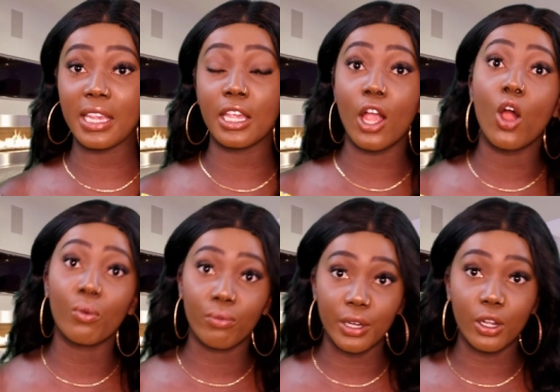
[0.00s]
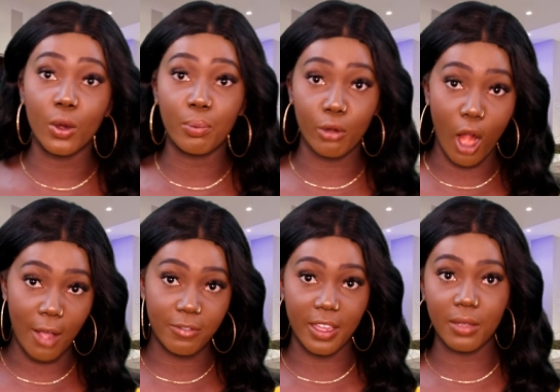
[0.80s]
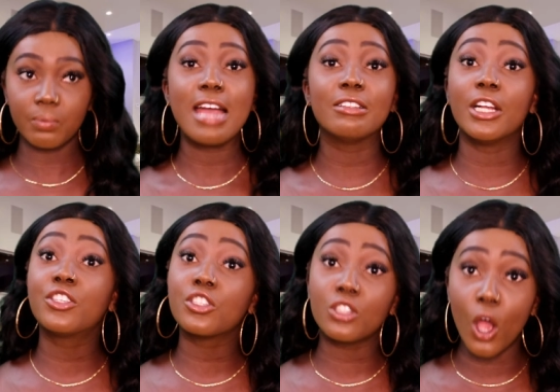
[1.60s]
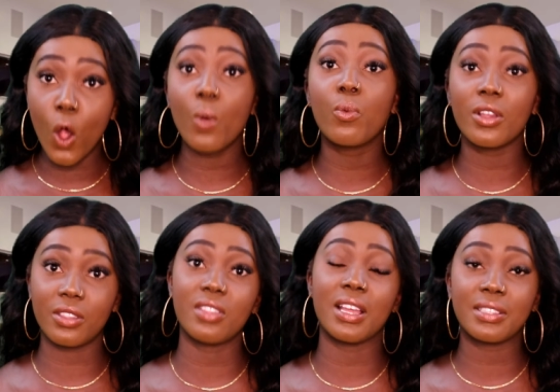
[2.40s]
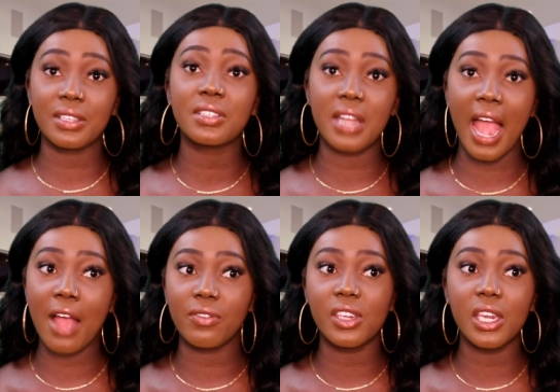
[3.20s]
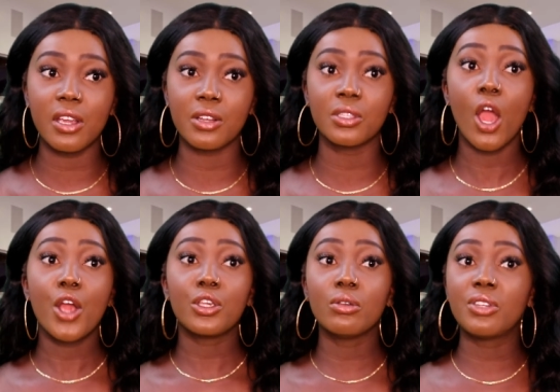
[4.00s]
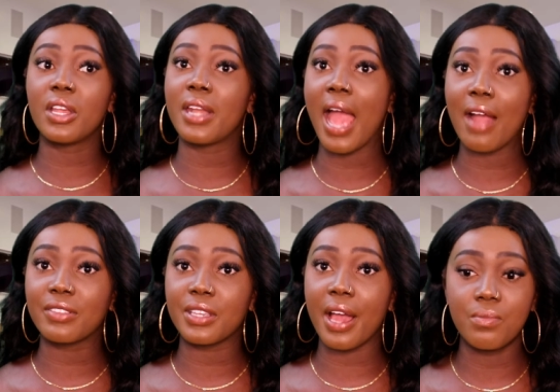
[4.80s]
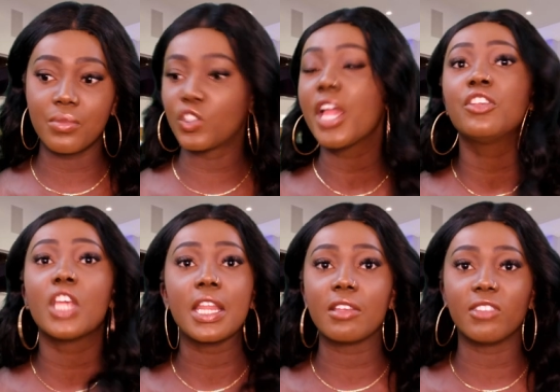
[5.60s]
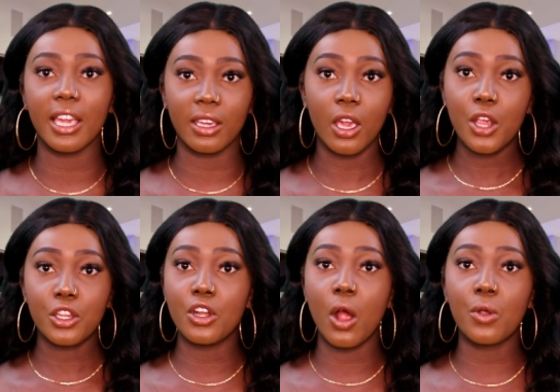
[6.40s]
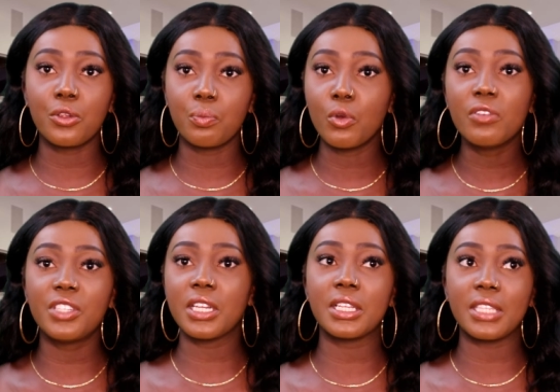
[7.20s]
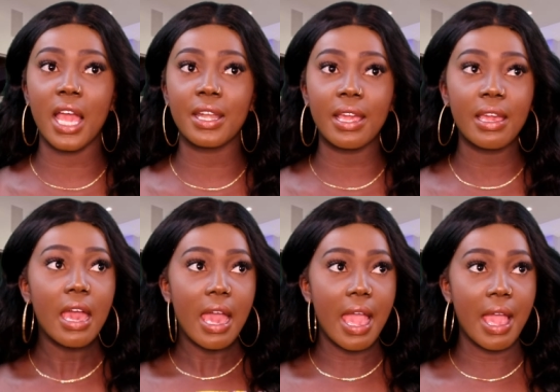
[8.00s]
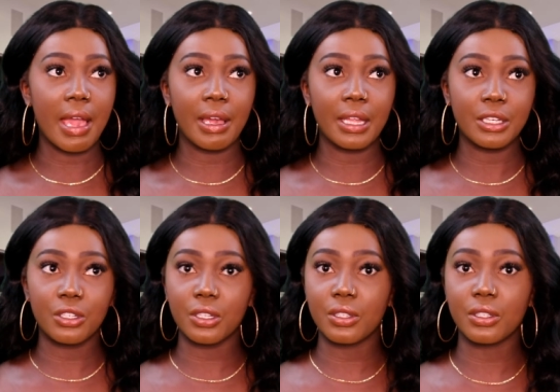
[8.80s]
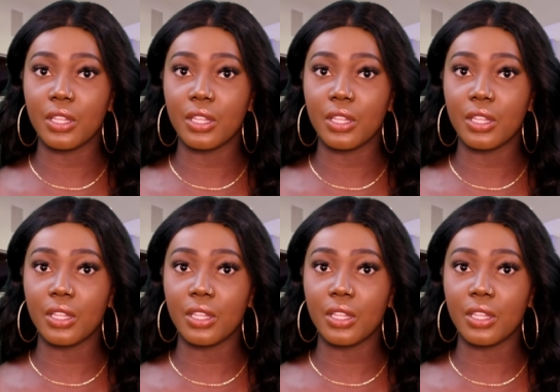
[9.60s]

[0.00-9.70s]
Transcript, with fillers: making a real profit. And let's just hope within that six and a half years, you didn't have to change anything. You know, you moved in a tenant and